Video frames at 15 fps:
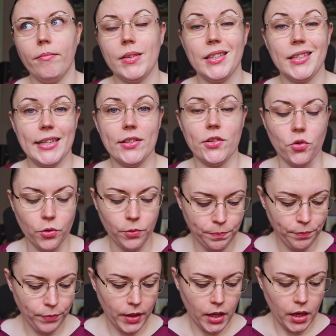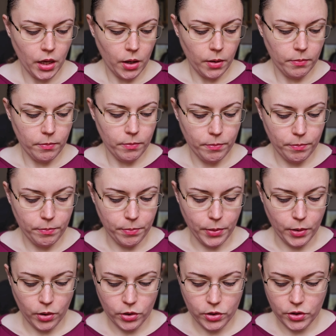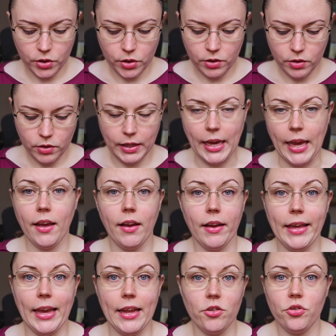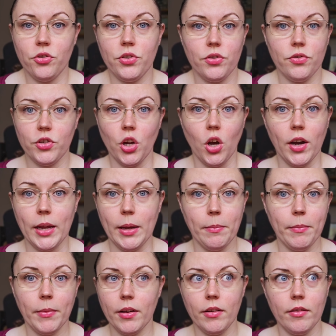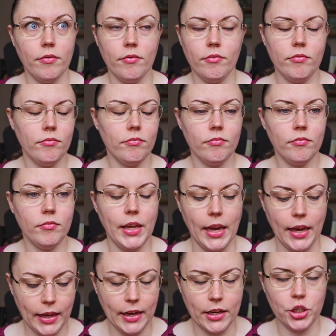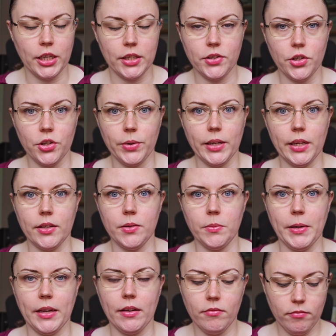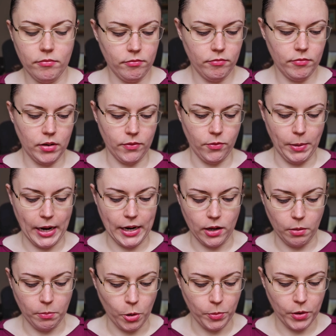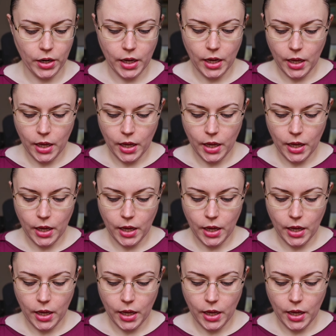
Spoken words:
seasonal, but yeah, again, just time and yeah, getting a chance to do it is a bit of a pain at the moment,